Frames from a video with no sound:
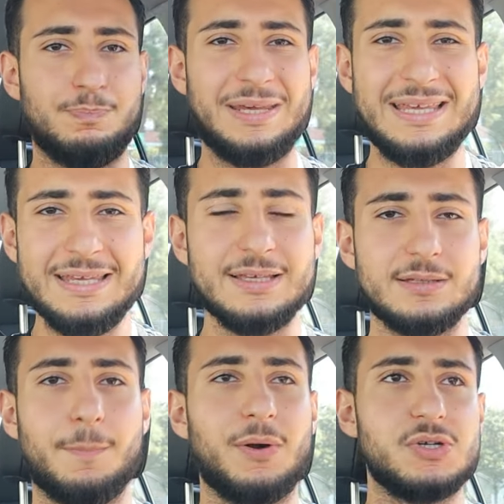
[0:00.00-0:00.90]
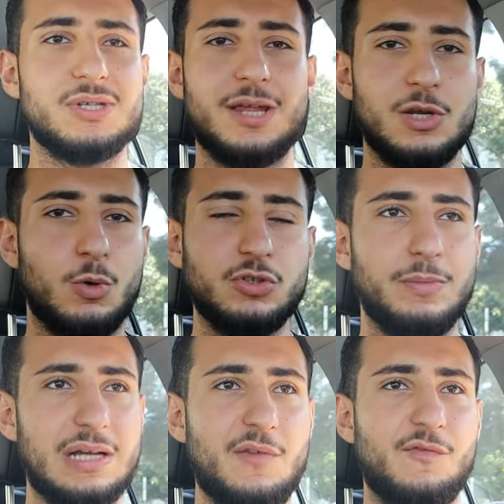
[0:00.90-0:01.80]
being the person that you want to
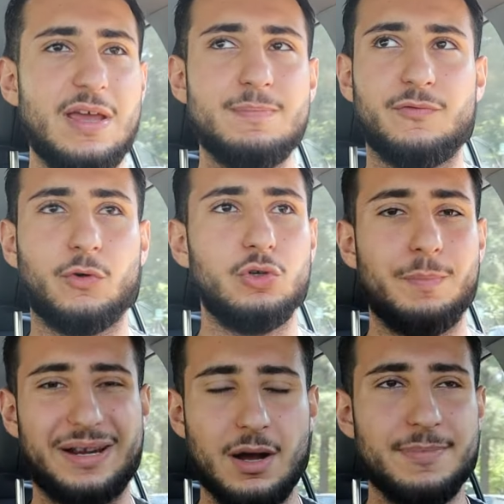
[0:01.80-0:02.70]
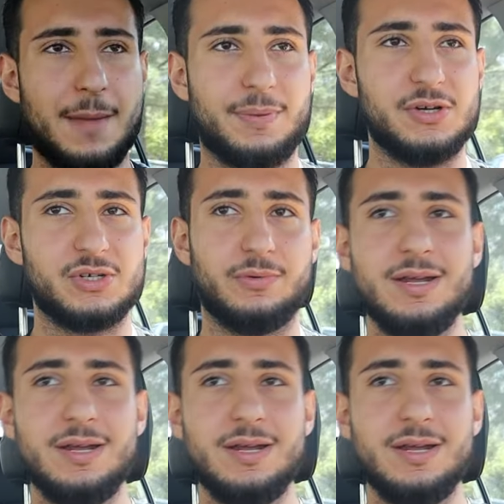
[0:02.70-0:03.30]
become way before you become that person,